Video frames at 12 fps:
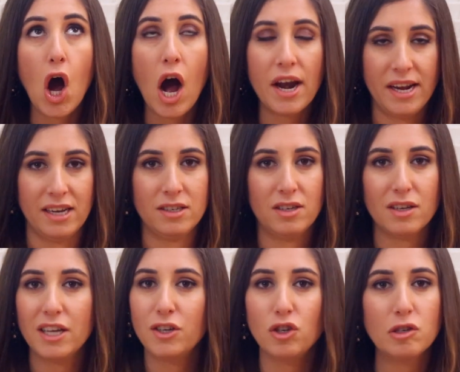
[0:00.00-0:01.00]
honest.
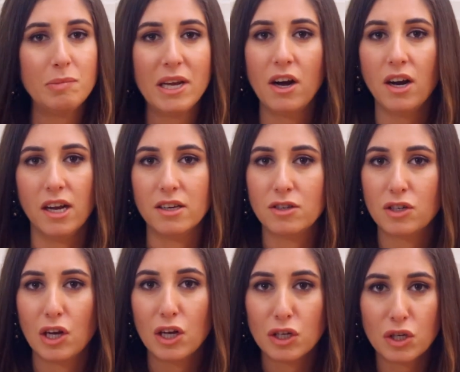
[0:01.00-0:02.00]
Like, just be
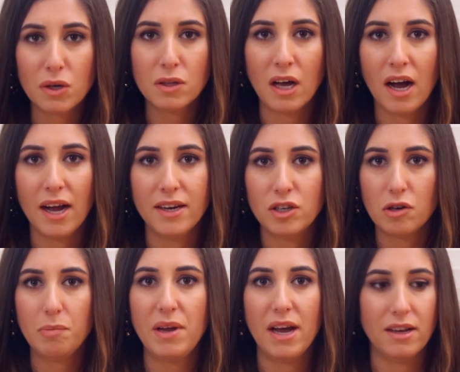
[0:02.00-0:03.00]
honest. Don't lie,
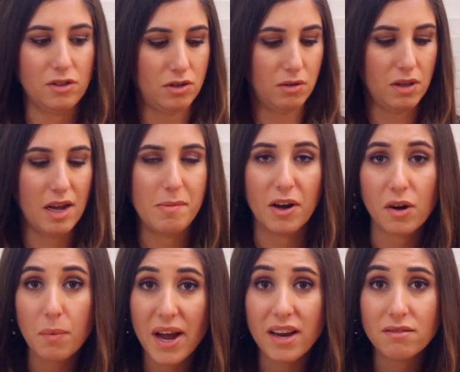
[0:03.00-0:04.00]
don't BS, don't lie about
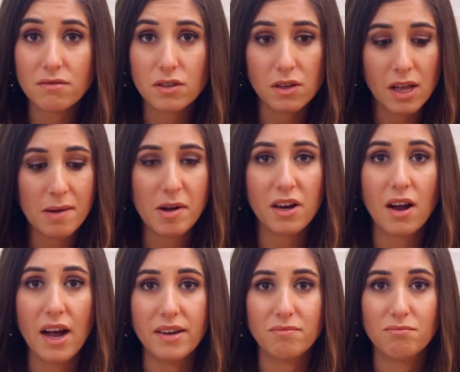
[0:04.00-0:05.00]
your weight, don't lie about
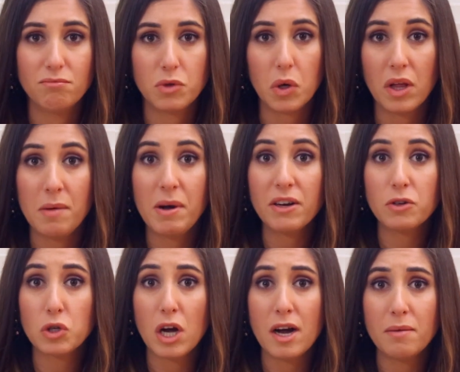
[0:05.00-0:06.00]
your height, don't lie about your
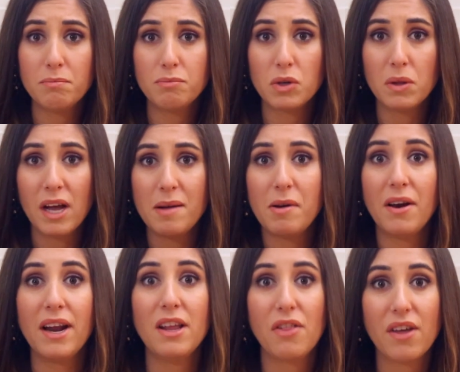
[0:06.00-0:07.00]
job, don't lie about
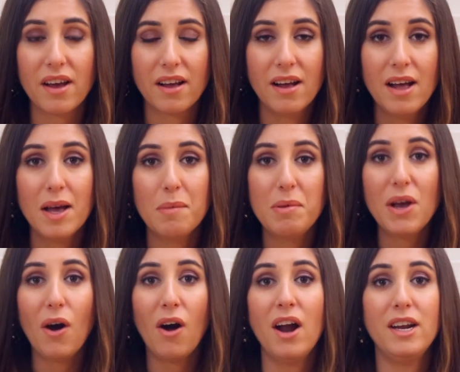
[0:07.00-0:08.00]
anything. Be
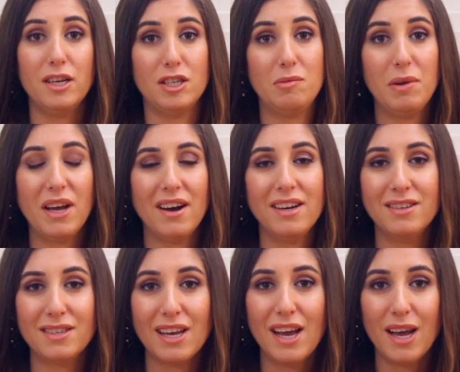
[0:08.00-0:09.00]
honest,
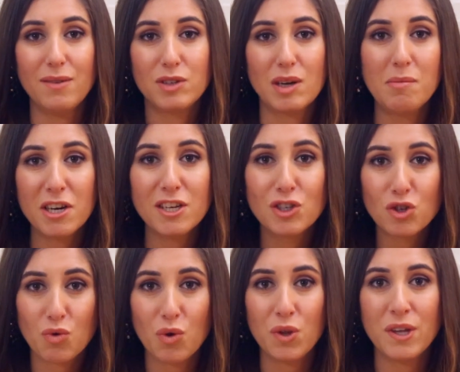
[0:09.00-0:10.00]
because if somebody's
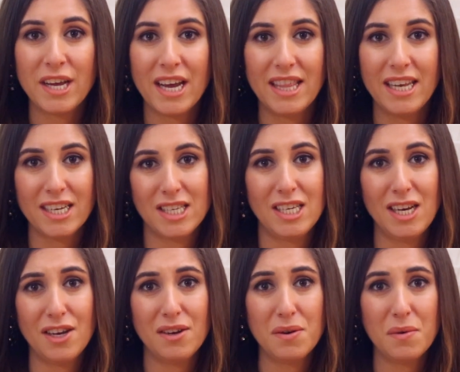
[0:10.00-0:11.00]
scrolling and they
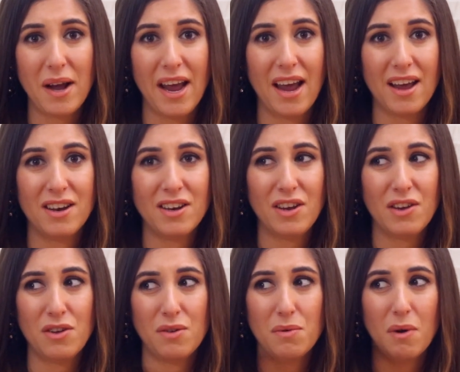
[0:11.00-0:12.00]
see you and
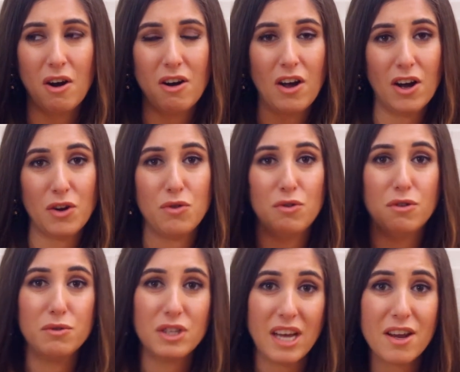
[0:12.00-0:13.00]
you are not who
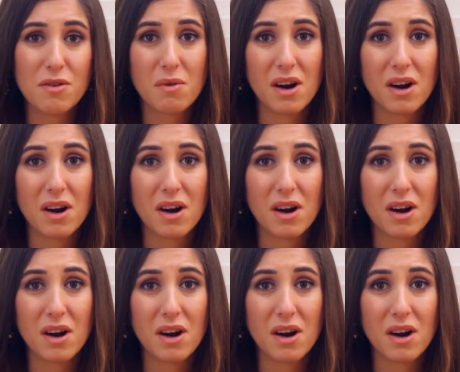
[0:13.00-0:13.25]
you say you